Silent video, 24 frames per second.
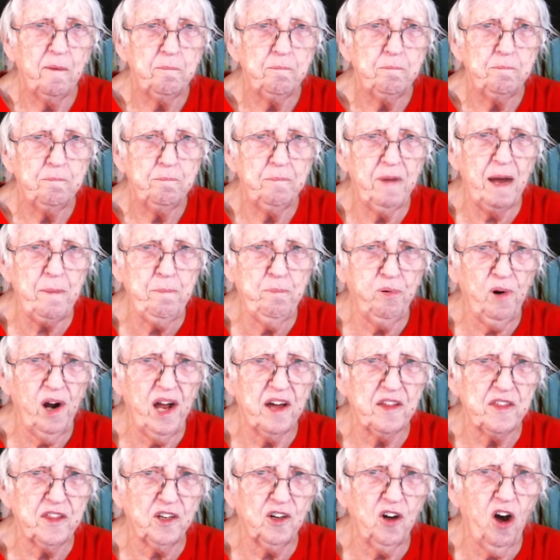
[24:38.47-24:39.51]
My
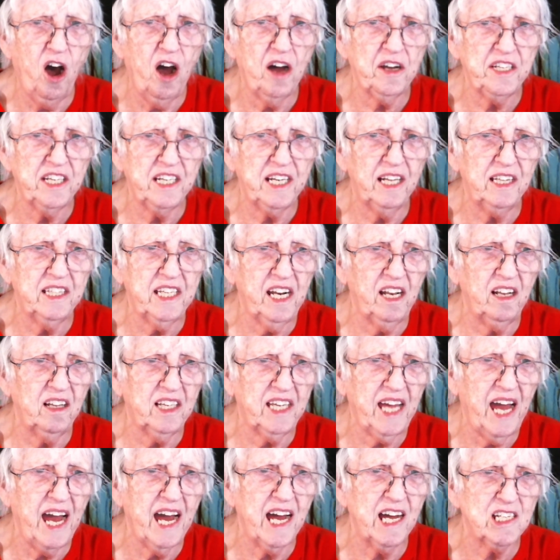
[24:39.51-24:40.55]
breath caught in a little
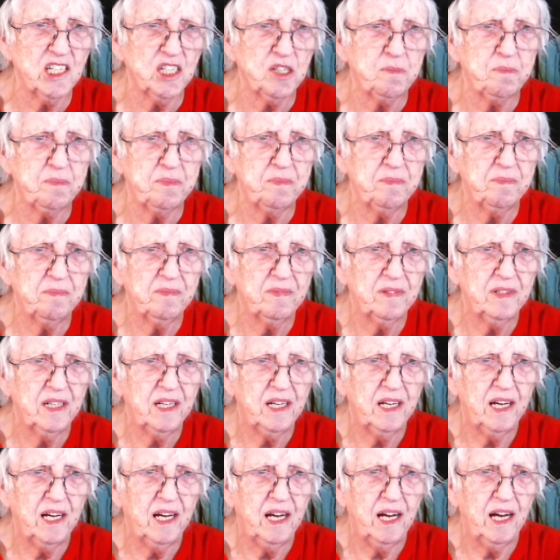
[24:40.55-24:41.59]
gasp.
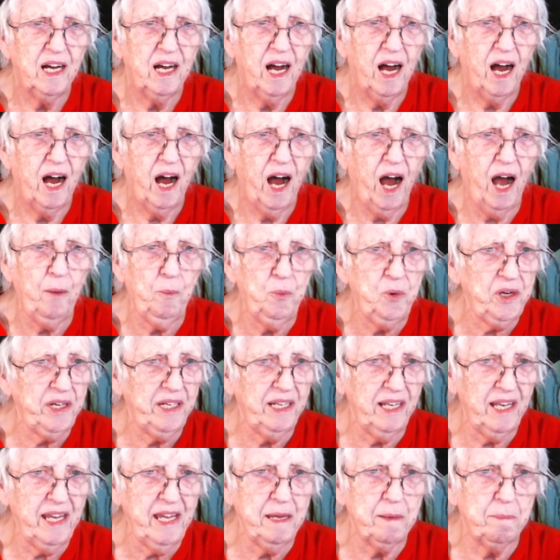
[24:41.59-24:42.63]
"I
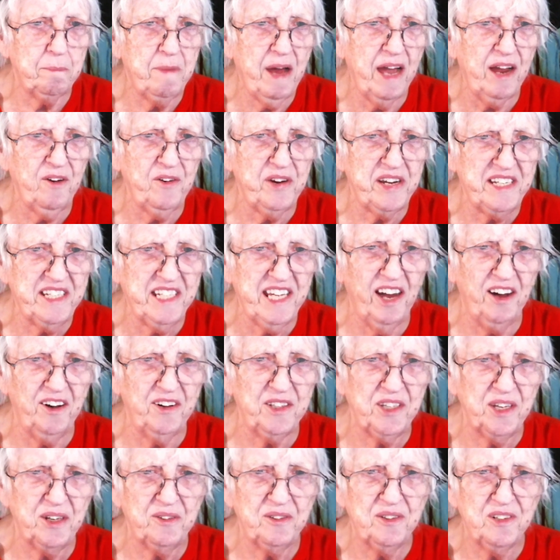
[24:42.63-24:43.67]
wouldn't let Mary tell
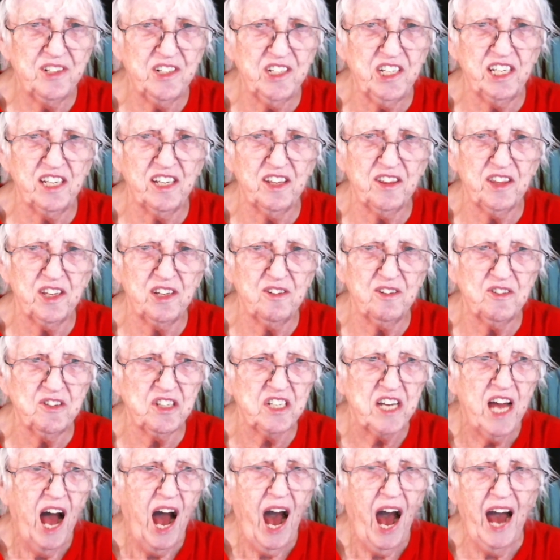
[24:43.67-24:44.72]
you," she enthused.
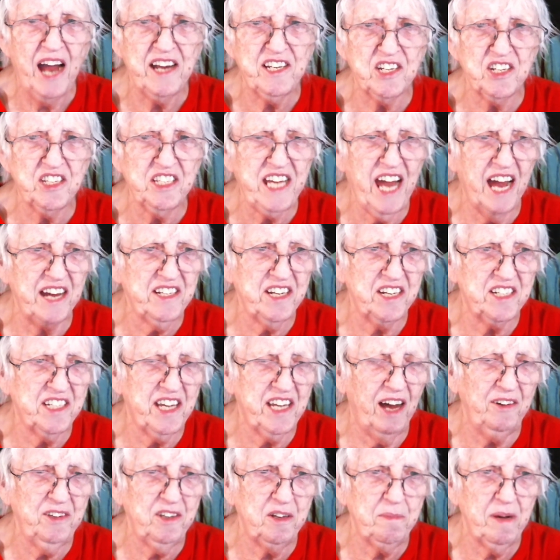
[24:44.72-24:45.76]
"I just had to
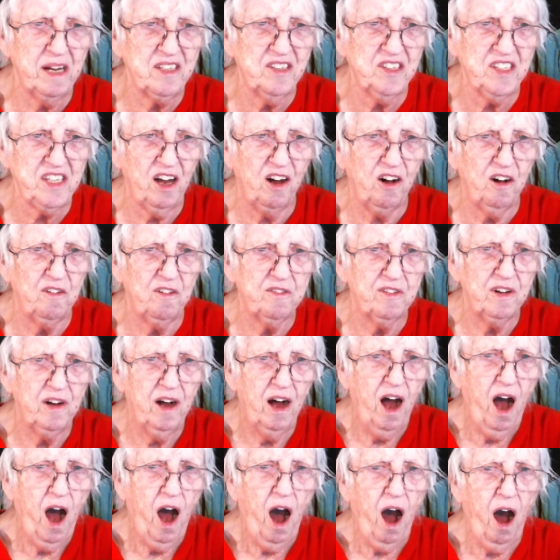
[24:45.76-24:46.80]
tell you myself.
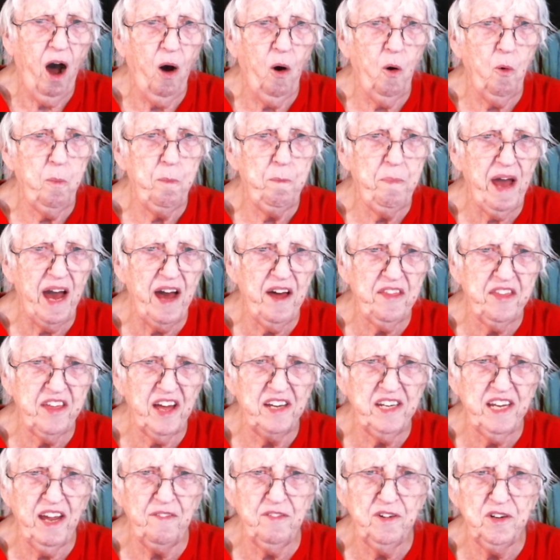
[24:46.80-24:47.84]
Oh, Beth, I
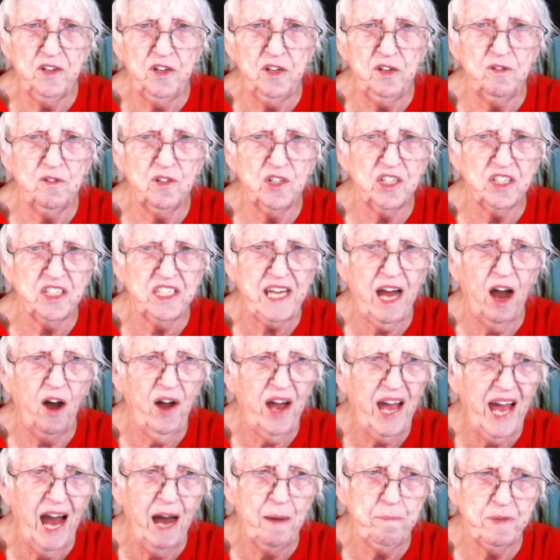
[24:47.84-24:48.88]
never knew just how
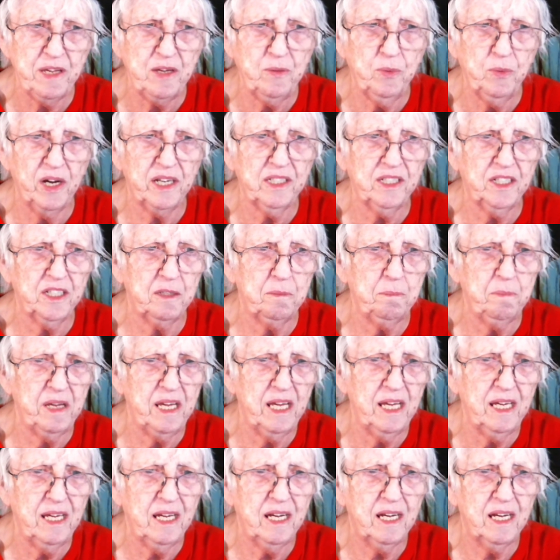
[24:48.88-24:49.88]
happy one could be."